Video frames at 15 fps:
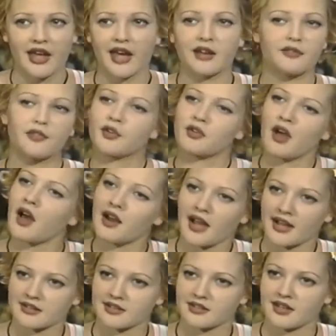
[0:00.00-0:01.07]
And if you're not
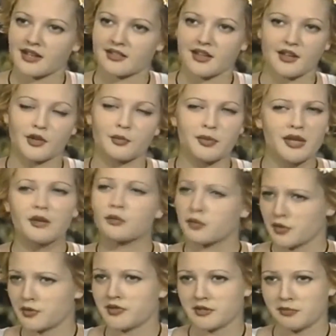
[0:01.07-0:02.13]
acting like that, you're being
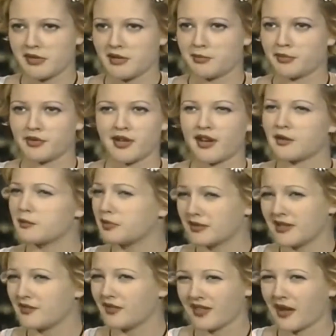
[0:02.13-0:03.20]
rude to people. And I don't
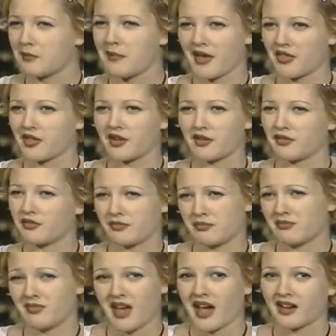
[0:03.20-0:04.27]
believe in that method of
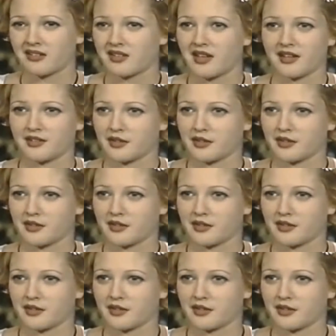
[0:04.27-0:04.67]
acting.